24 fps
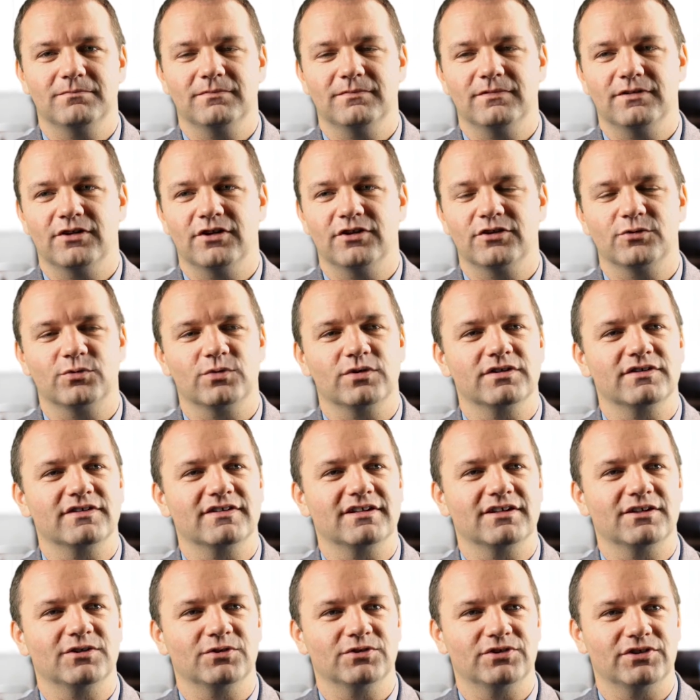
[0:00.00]
In other words,
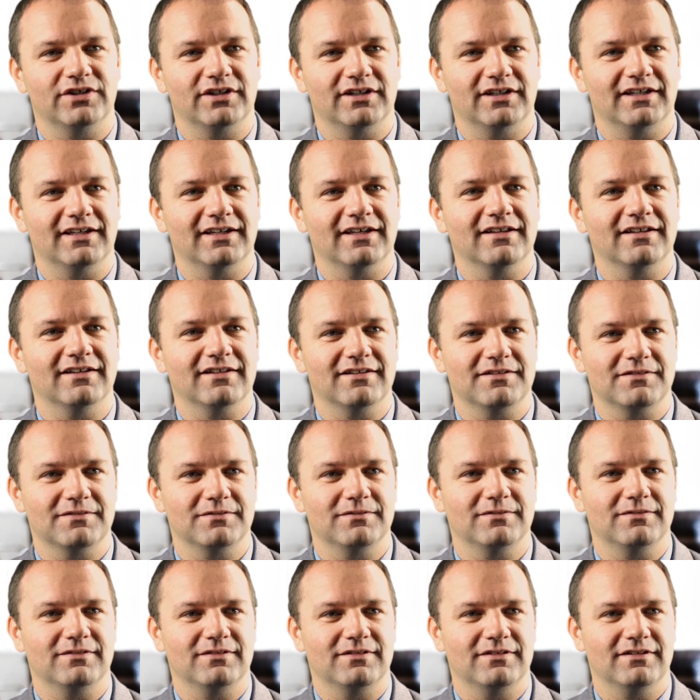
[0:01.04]
the older you get,
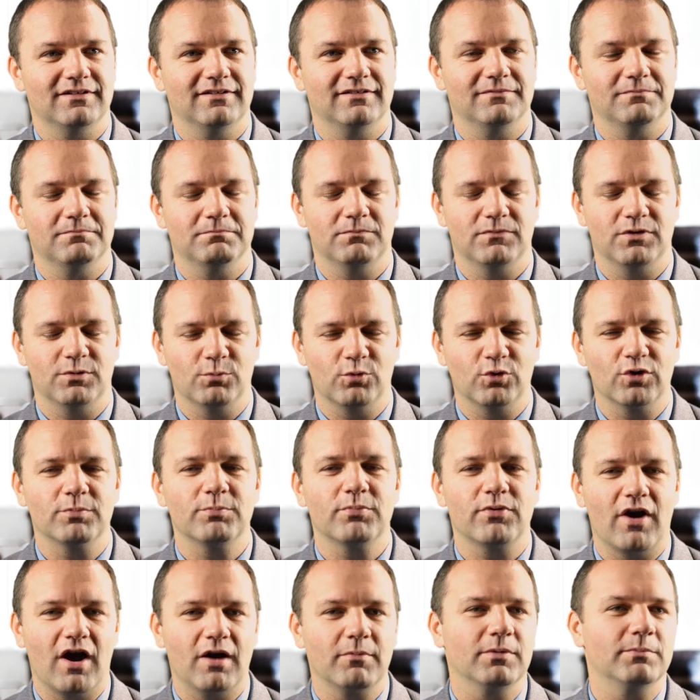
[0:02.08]
the more
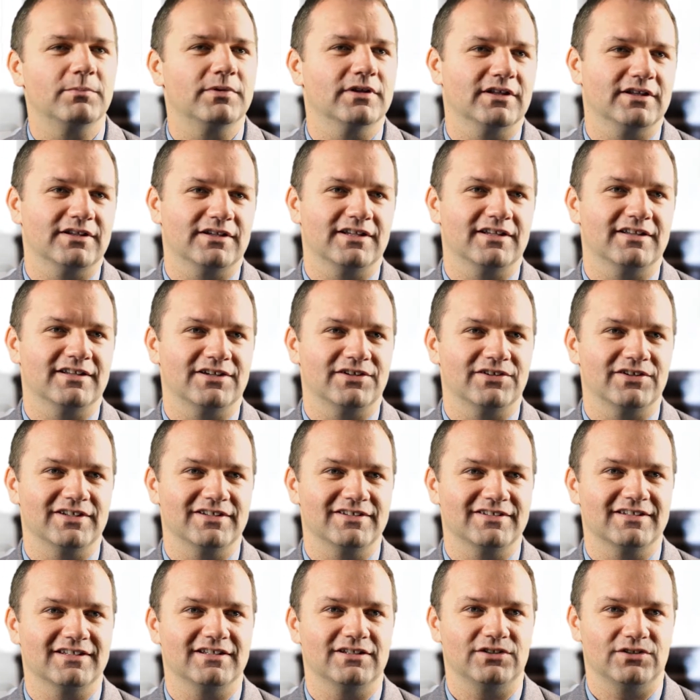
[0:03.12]
probability there
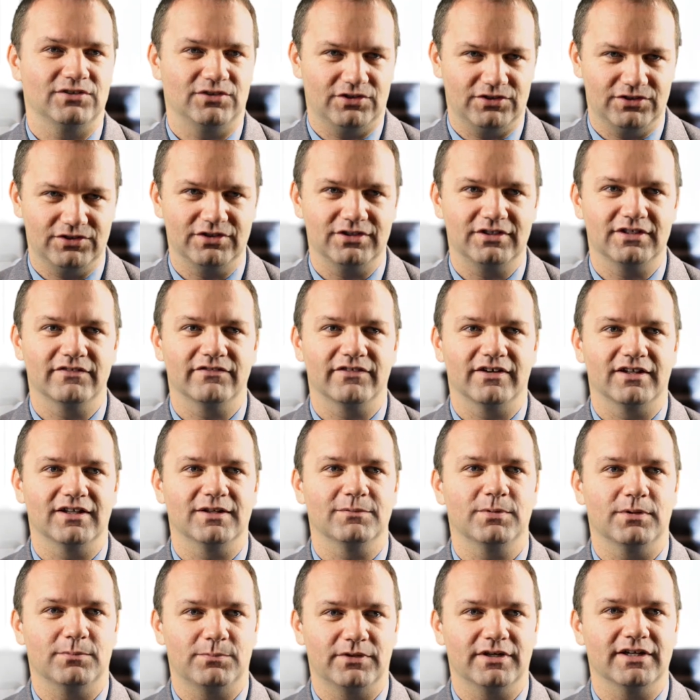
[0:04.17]
is that you could
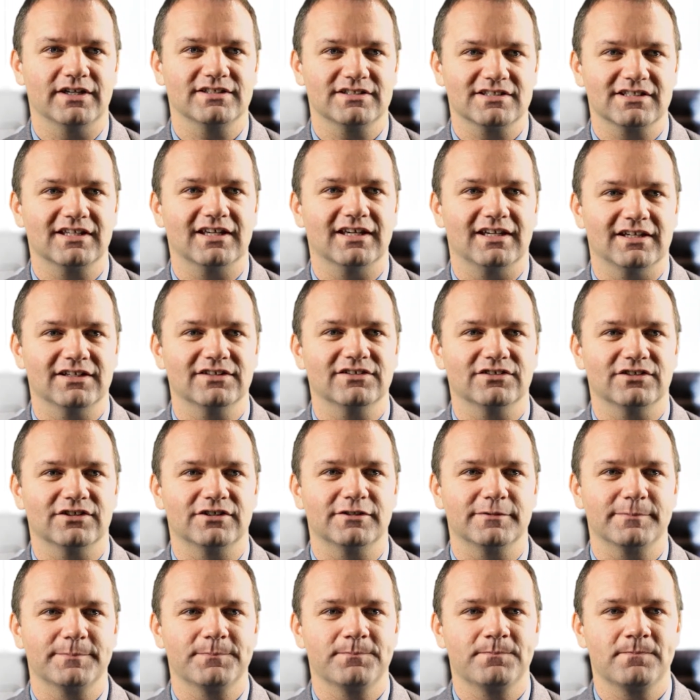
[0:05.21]
develop a breast cancer.